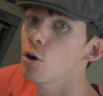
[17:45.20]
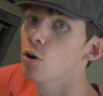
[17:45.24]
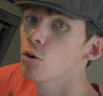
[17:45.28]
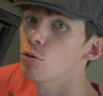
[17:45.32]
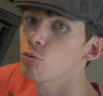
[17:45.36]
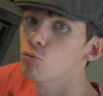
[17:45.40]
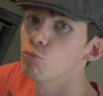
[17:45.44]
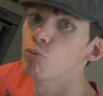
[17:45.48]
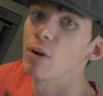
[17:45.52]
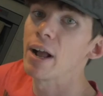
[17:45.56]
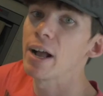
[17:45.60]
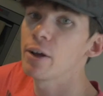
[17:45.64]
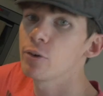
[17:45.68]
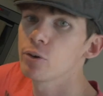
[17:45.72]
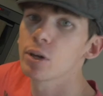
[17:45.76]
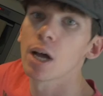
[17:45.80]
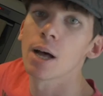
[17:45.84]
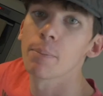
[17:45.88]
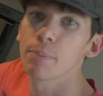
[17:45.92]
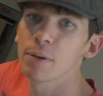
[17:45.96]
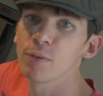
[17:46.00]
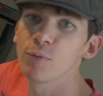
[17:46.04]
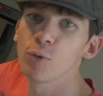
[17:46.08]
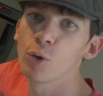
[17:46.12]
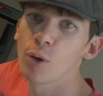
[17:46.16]
Round
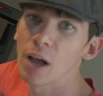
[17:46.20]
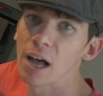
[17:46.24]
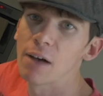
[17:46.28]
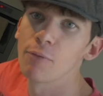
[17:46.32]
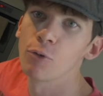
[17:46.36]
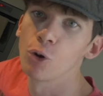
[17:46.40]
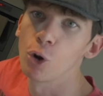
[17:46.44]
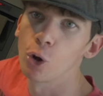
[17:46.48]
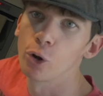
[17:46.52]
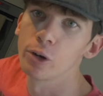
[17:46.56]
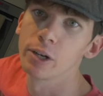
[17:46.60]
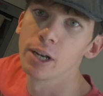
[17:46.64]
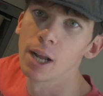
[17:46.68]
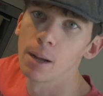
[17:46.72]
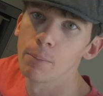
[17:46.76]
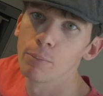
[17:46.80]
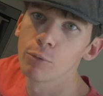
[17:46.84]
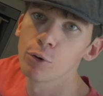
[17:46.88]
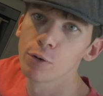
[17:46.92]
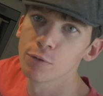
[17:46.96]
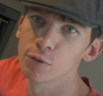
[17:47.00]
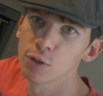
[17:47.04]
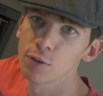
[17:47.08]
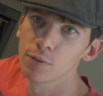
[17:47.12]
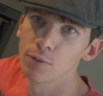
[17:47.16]
up if you have an odd
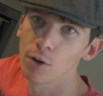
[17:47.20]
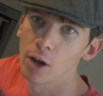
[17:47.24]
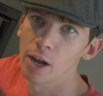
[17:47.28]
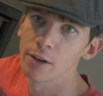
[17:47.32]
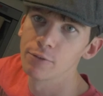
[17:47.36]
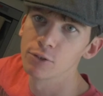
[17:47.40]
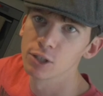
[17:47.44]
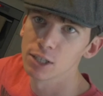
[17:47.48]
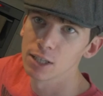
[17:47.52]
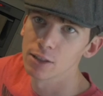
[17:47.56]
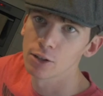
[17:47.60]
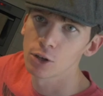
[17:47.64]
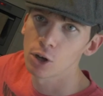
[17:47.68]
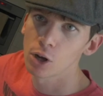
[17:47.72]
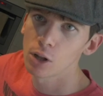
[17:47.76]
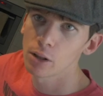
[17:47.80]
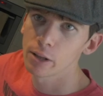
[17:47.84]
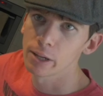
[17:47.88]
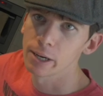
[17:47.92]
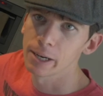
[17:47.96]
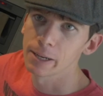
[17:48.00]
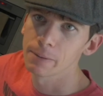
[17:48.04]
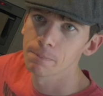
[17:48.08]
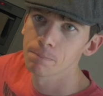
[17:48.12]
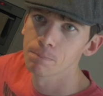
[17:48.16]
number of survivors in the
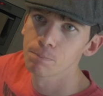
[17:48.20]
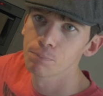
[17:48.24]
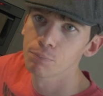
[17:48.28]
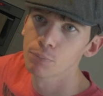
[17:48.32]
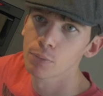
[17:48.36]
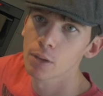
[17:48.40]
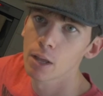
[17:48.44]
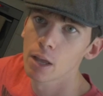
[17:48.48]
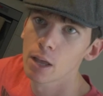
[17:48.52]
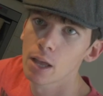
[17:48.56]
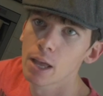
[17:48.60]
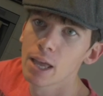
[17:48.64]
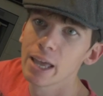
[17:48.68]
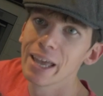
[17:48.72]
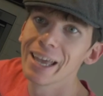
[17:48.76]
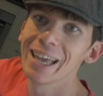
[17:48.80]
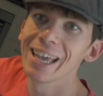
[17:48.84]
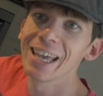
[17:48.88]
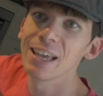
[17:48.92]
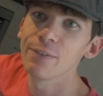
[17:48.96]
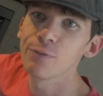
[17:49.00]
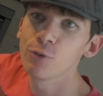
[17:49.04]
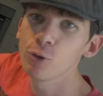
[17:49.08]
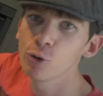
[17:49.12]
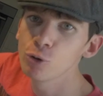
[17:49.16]
colony.
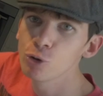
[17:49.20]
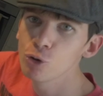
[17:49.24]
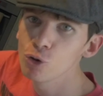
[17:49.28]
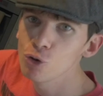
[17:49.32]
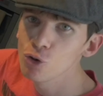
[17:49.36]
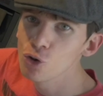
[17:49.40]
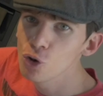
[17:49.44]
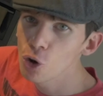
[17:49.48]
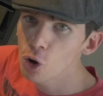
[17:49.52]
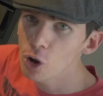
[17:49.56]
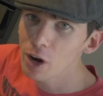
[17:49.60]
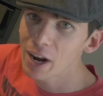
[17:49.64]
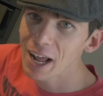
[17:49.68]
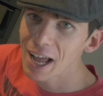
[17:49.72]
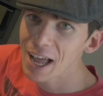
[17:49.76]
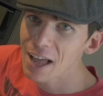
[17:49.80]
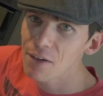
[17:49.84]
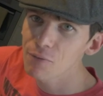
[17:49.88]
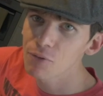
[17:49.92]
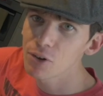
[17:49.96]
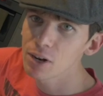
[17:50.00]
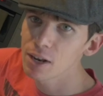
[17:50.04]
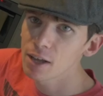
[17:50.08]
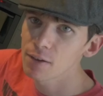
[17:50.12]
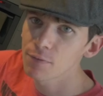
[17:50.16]
If you do not
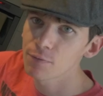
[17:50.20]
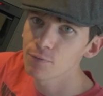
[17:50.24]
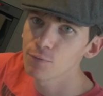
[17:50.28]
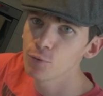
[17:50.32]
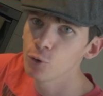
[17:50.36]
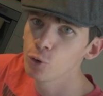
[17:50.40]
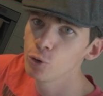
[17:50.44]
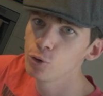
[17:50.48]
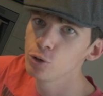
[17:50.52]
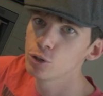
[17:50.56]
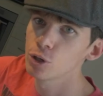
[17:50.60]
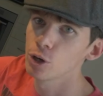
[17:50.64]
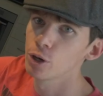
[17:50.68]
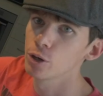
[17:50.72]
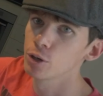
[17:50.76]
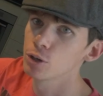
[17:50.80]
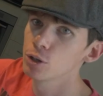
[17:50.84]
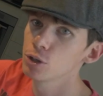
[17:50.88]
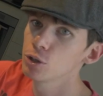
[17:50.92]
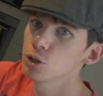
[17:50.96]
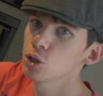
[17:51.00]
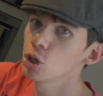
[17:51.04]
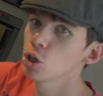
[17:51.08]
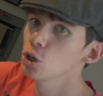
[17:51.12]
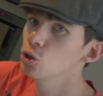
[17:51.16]
have enough food
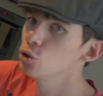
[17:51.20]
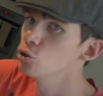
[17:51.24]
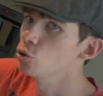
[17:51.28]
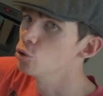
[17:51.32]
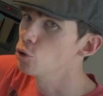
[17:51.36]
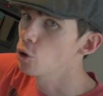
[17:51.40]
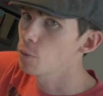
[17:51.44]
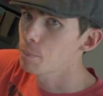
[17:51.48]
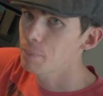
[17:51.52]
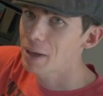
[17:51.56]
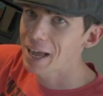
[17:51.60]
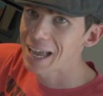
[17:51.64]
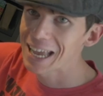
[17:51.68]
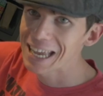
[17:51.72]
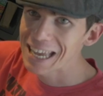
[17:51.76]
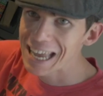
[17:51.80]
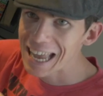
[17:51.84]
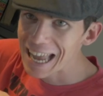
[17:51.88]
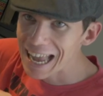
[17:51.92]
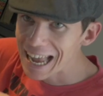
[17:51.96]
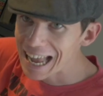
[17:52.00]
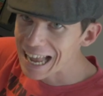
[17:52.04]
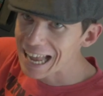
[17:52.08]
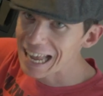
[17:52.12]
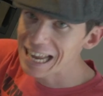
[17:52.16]
tokens, do not pay
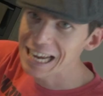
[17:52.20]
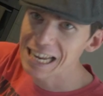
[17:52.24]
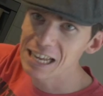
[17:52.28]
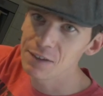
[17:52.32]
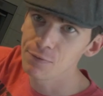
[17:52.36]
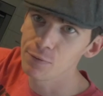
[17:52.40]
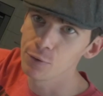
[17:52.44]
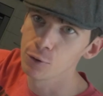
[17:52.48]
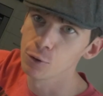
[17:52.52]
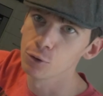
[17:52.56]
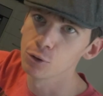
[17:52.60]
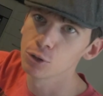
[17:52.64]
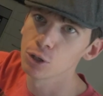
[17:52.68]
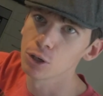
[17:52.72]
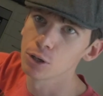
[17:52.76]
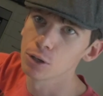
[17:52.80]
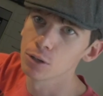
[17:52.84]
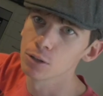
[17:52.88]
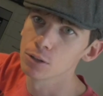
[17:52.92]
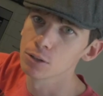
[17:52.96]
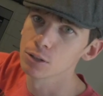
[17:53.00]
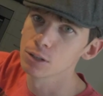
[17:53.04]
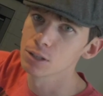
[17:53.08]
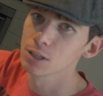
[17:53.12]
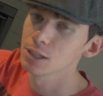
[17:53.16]
any food
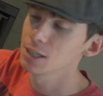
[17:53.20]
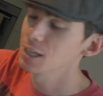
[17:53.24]
tokens.